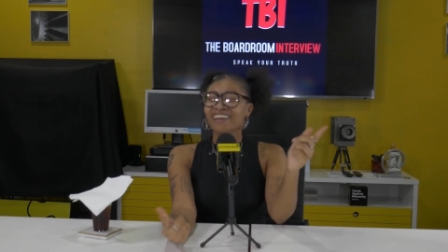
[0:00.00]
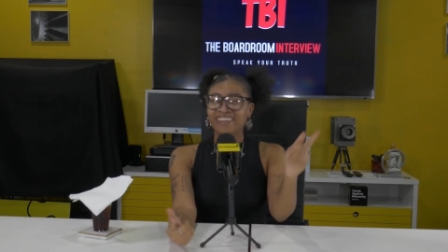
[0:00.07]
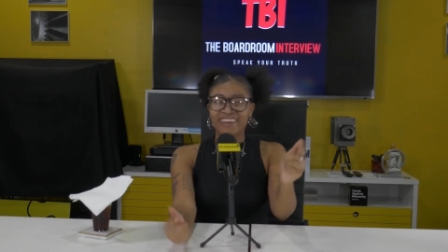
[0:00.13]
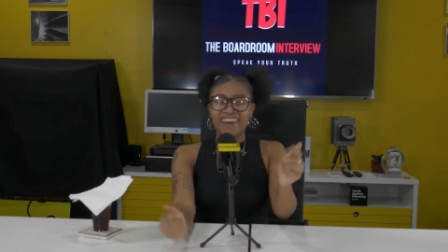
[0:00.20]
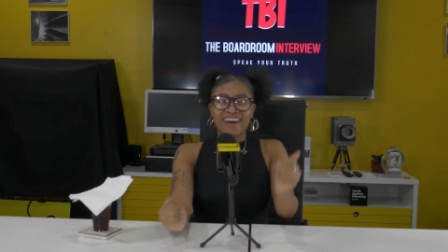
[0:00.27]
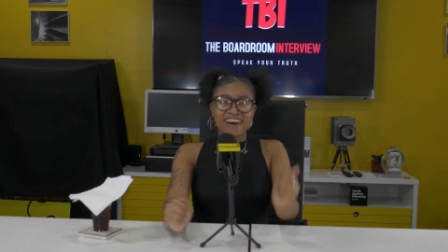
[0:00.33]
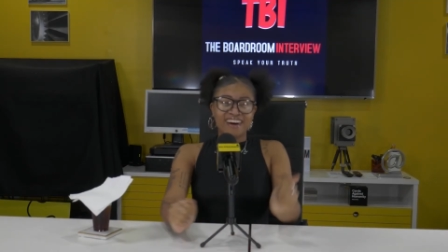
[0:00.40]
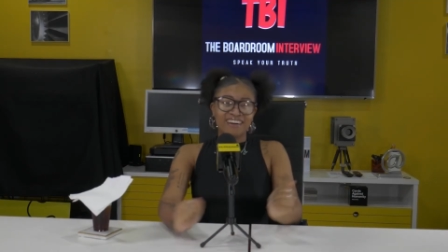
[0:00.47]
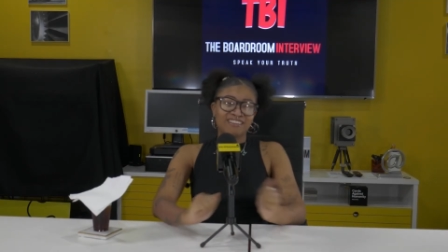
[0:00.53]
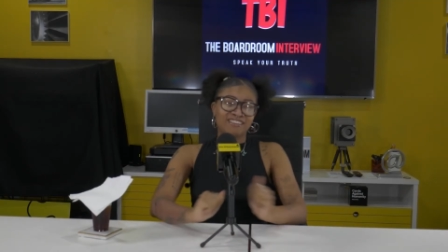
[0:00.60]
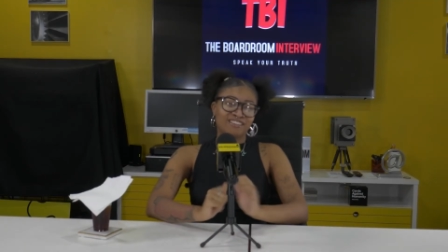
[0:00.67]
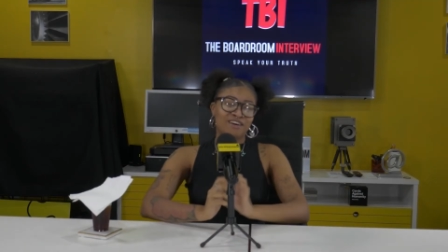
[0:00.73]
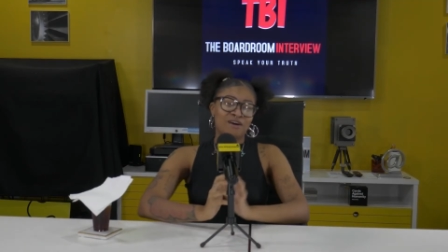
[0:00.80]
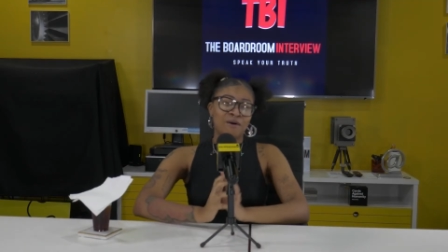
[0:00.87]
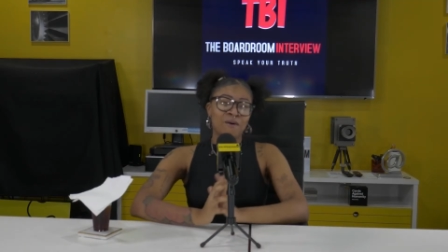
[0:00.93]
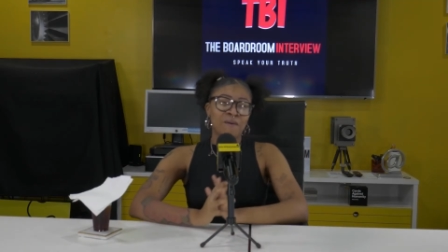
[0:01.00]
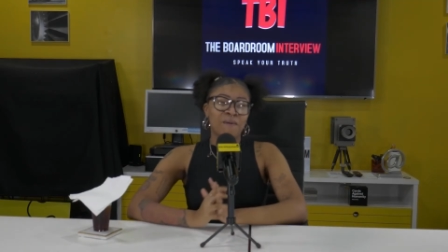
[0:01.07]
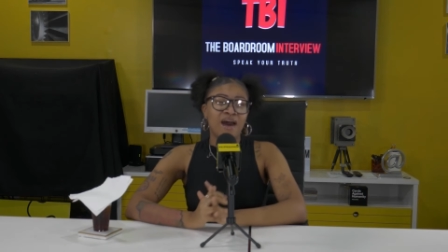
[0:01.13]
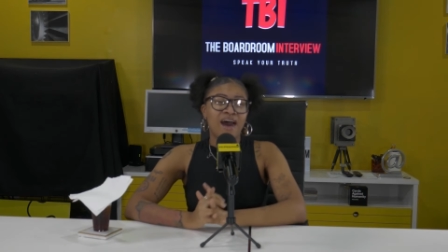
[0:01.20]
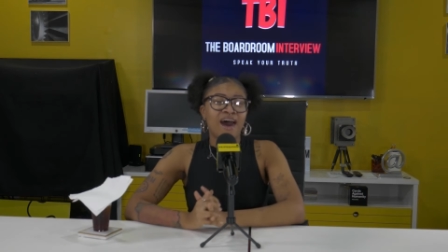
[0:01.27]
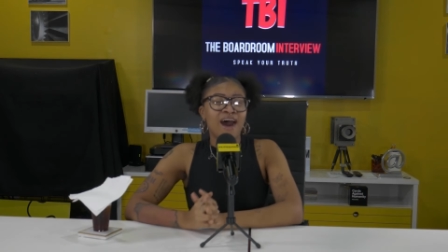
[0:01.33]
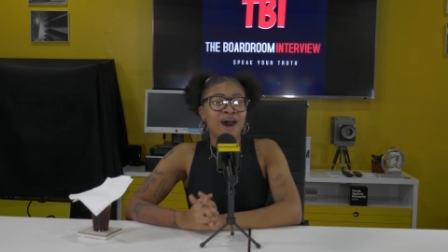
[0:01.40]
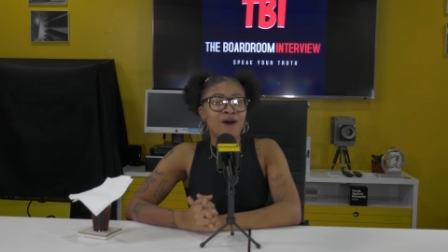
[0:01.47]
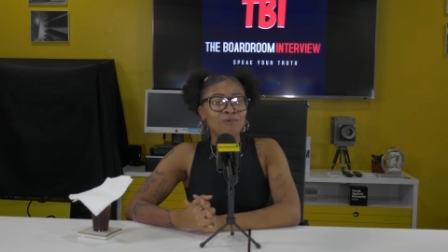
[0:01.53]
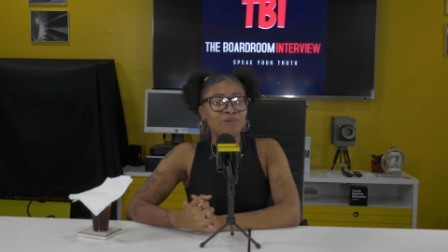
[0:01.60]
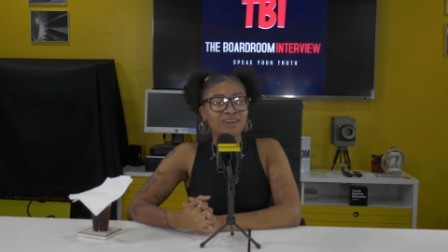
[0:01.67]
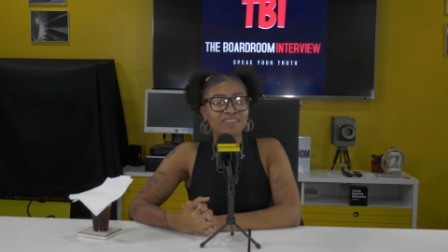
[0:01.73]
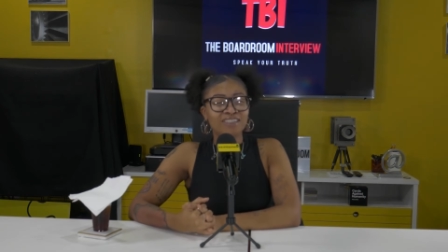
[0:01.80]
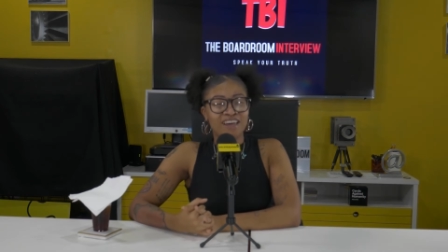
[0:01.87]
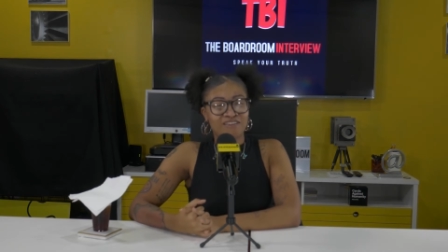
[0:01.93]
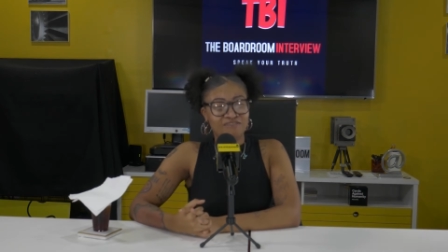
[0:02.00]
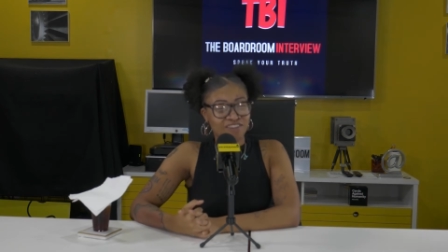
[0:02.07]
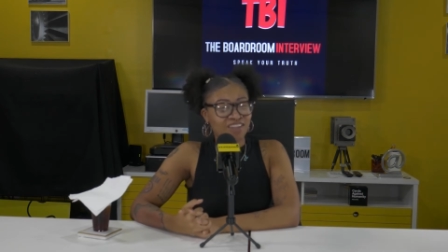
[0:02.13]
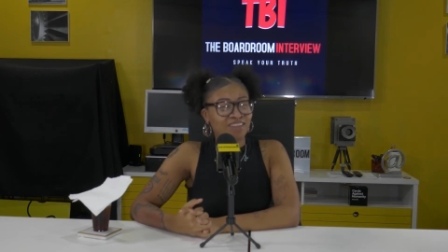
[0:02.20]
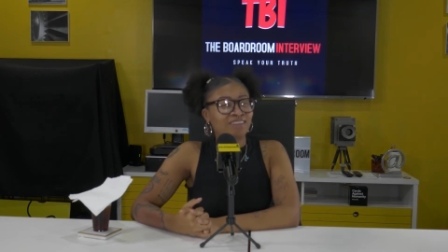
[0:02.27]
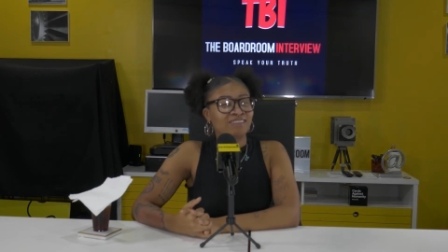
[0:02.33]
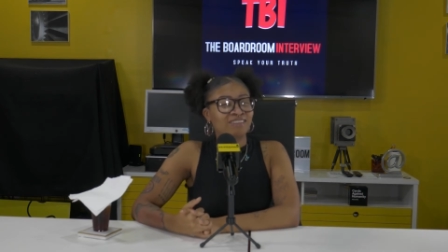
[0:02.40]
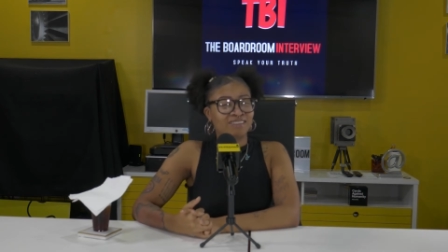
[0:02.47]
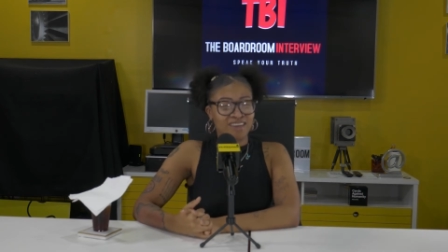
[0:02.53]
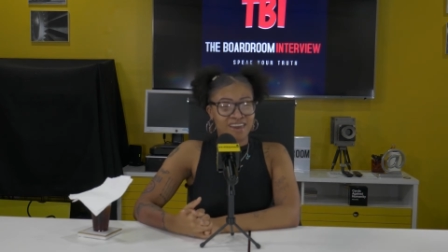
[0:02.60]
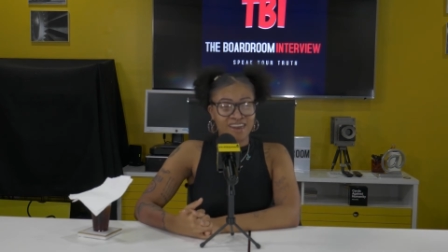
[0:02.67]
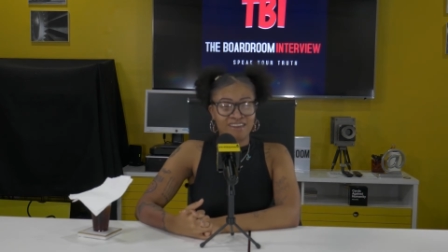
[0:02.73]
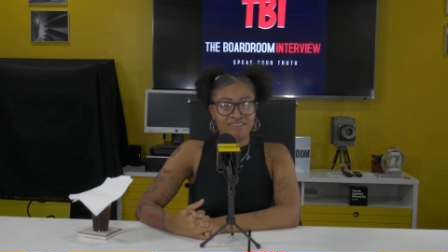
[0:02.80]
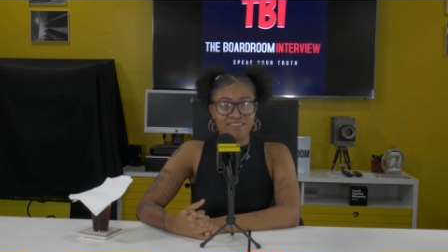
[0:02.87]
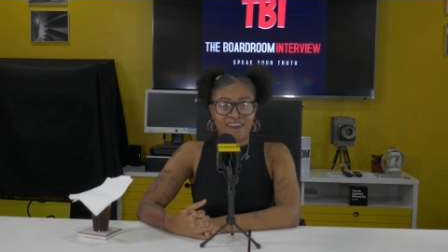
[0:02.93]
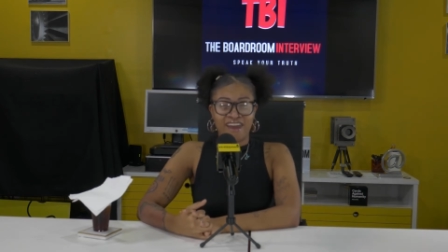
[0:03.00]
yeah. So I would definitely say